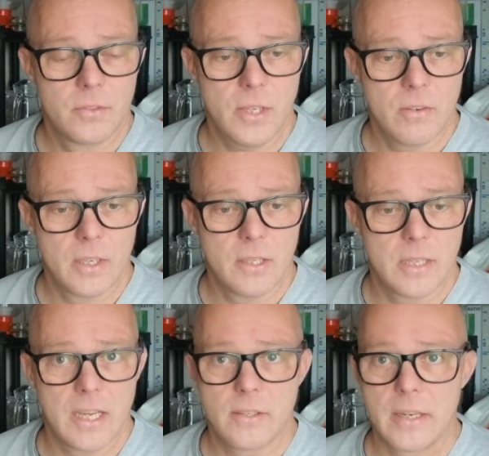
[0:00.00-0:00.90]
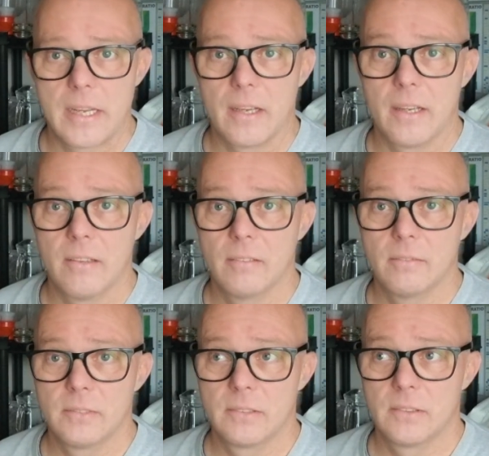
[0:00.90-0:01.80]
generally day to day,
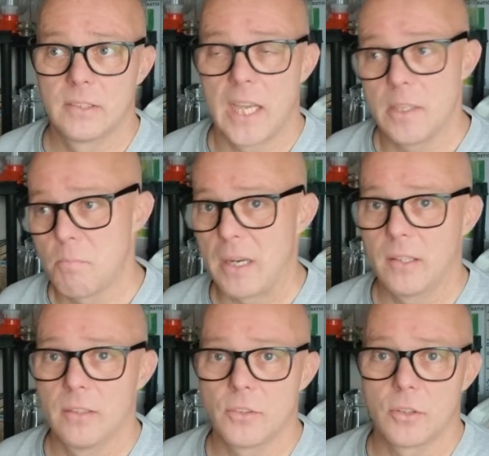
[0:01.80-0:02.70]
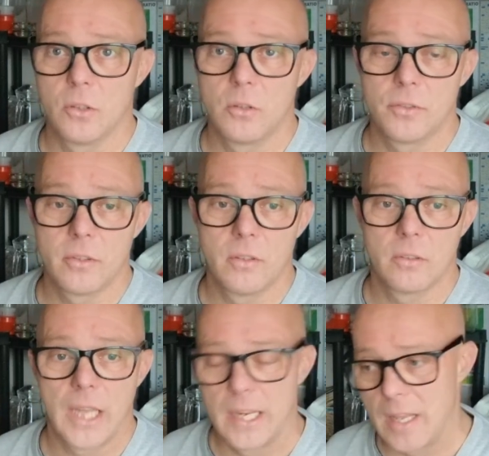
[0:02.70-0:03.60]
kids back at school, so
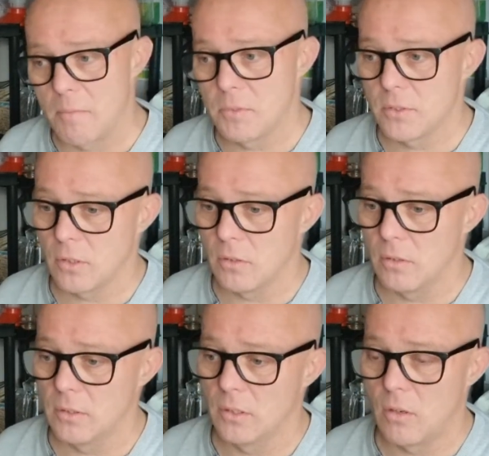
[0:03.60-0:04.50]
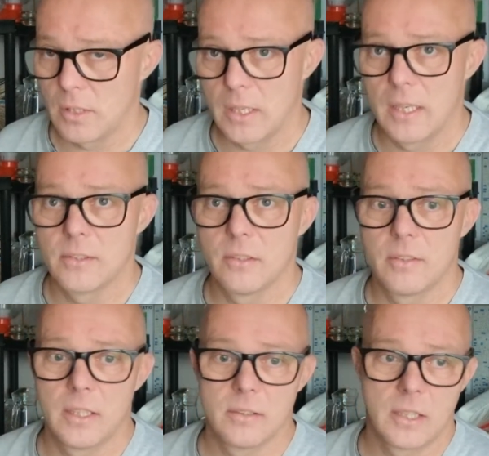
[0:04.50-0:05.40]
getting them to school and organising
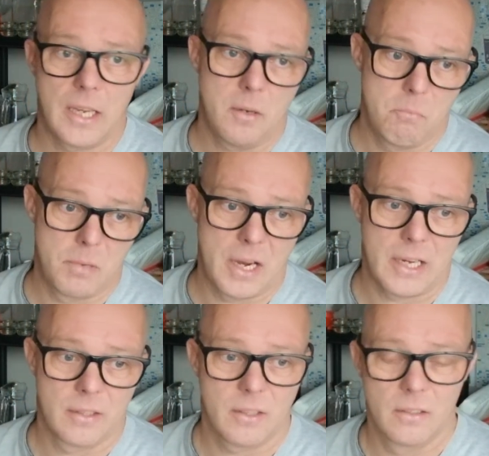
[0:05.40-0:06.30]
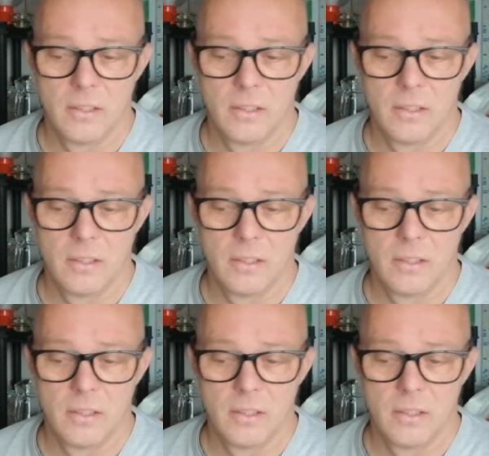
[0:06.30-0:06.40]
things and getting them back. And